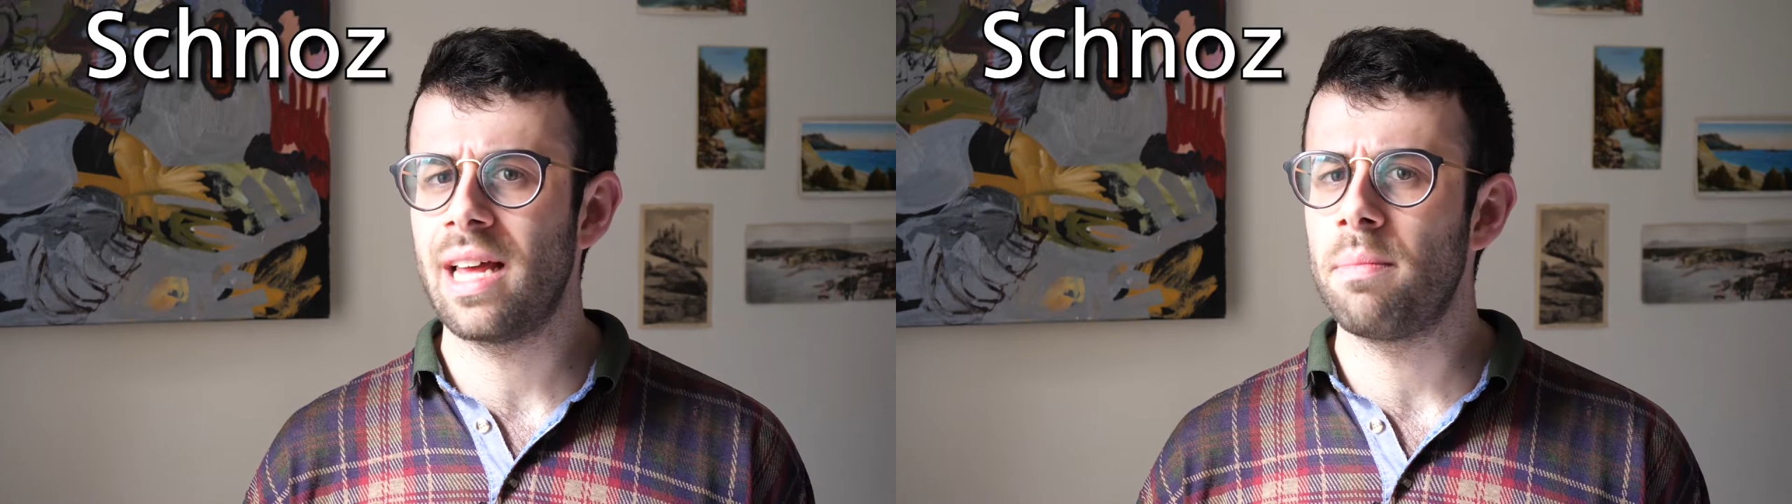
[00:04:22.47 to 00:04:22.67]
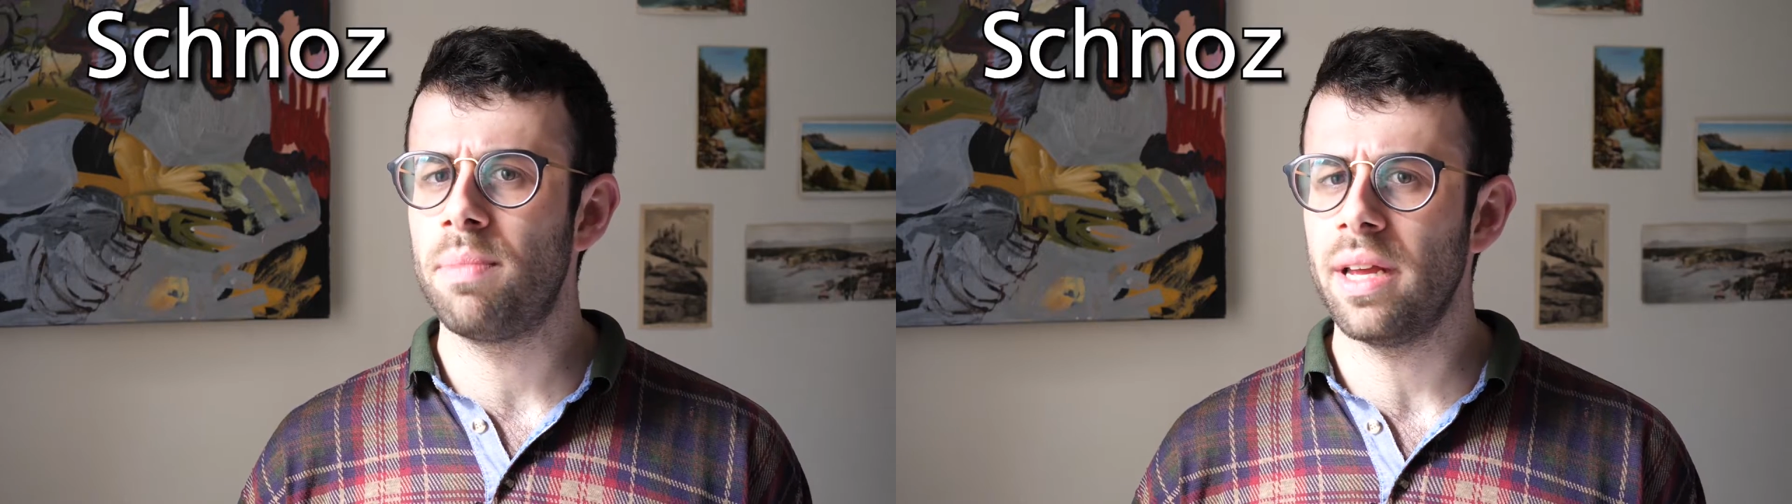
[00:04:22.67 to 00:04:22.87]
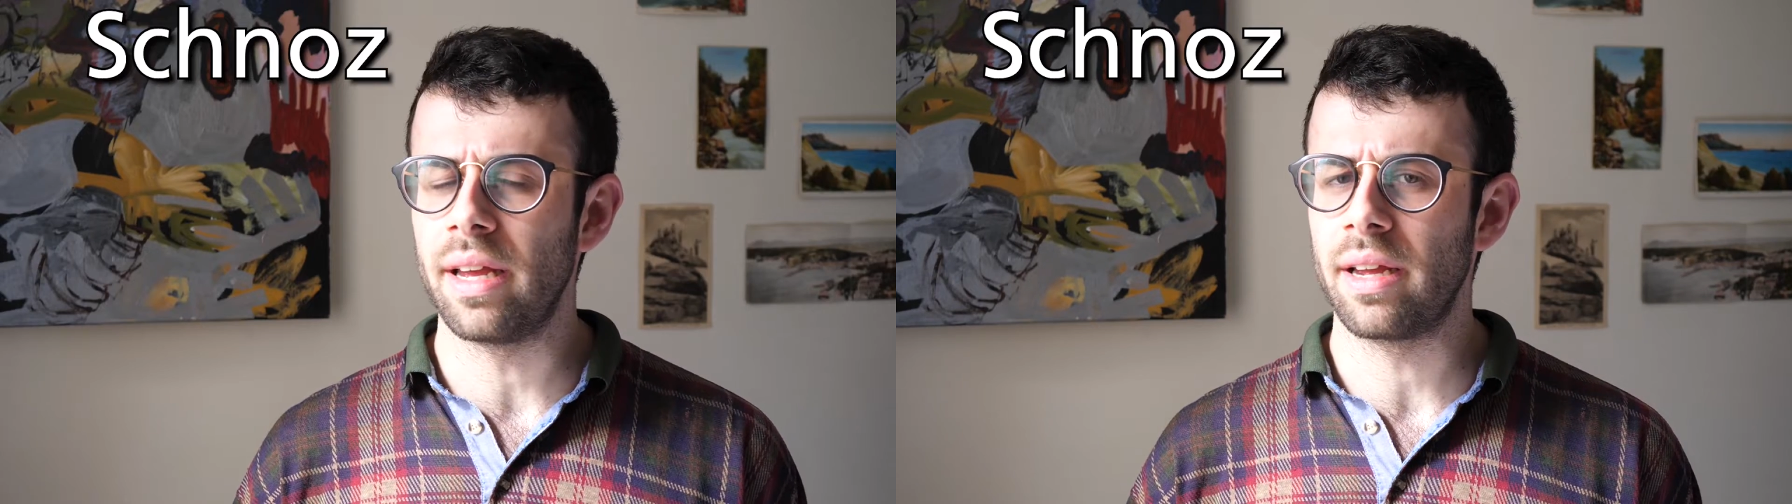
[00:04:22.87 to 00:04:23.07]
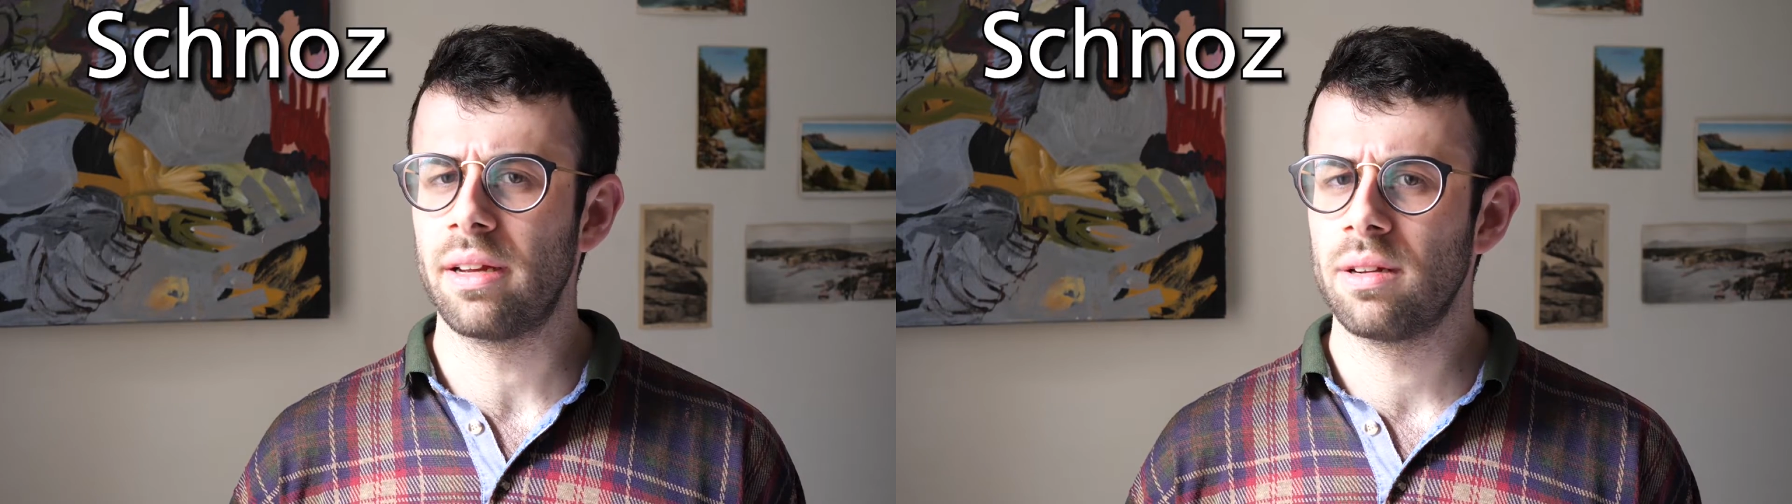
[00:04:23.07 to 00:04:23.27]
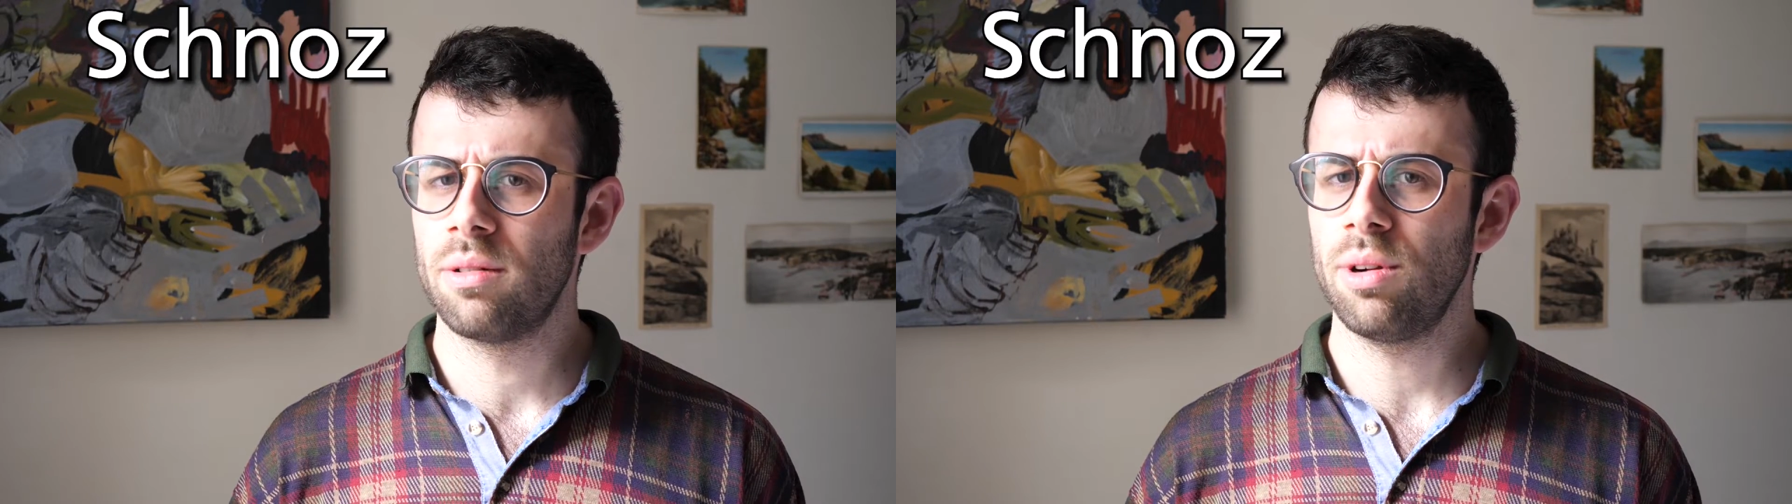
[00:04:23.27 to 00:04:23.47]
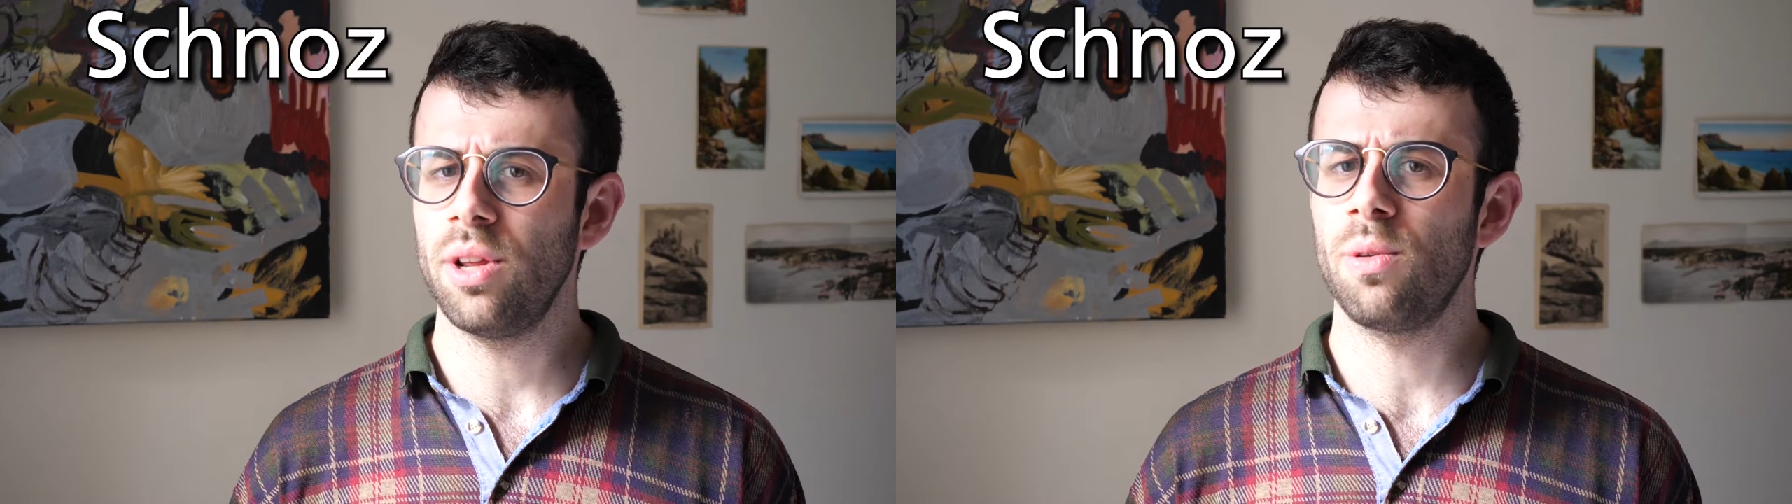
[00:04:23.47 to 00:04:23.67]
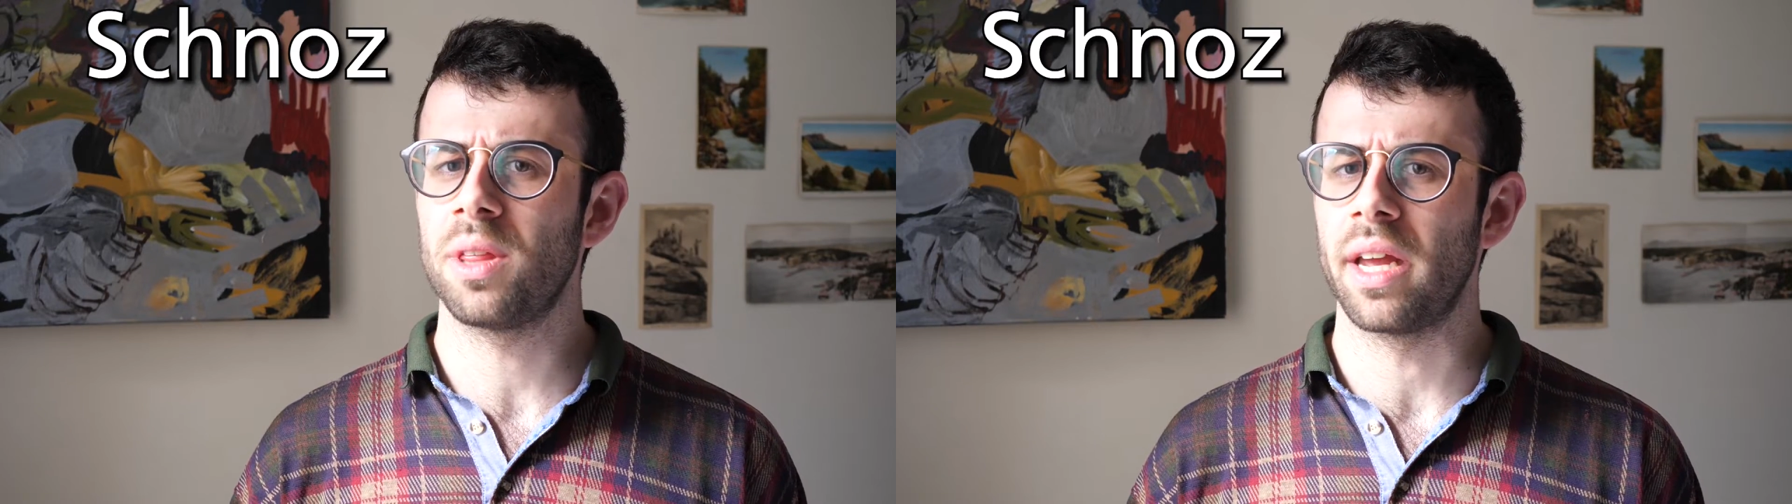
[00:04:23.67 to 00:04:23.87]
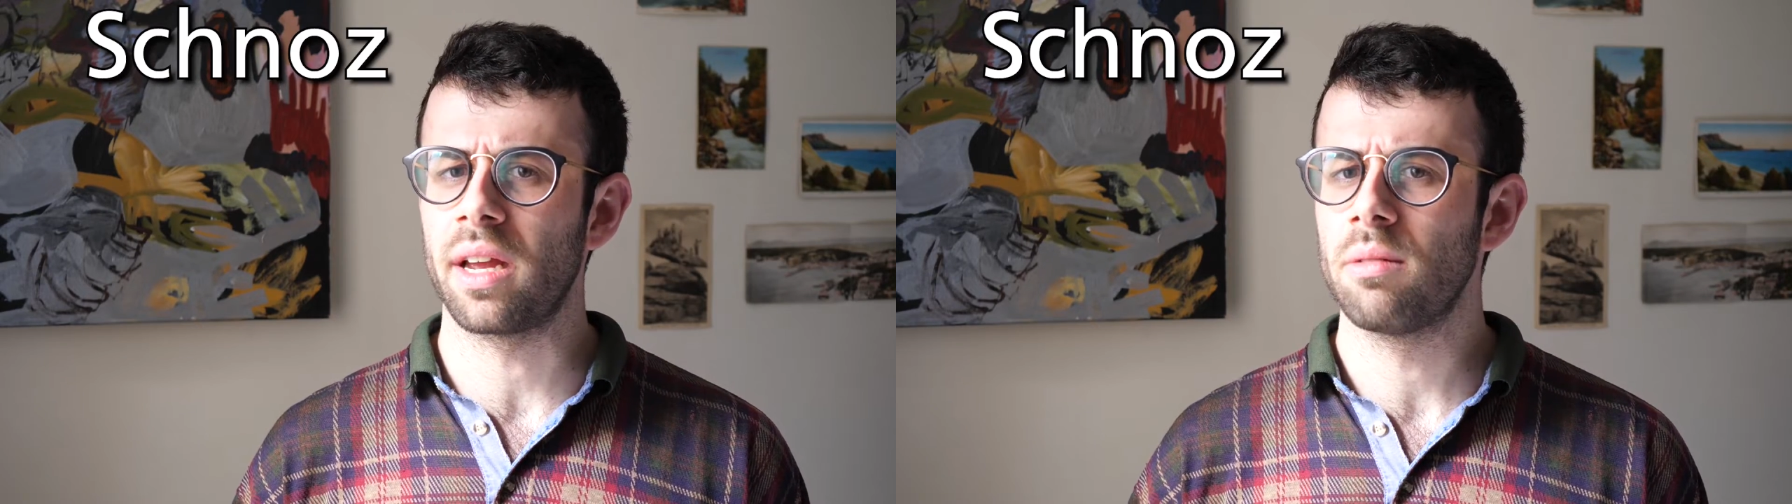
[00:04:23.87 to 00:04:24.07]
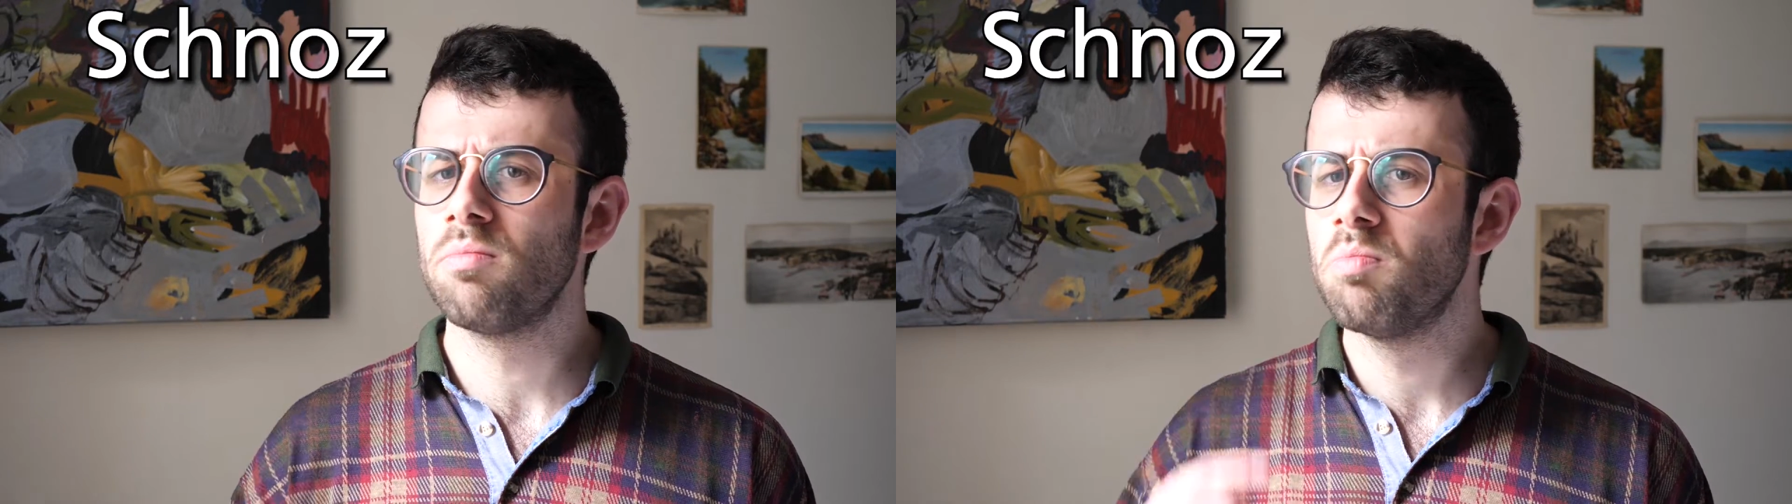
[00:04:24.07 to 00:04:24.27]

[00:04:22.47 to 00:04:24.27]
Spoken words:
that big. What do you think?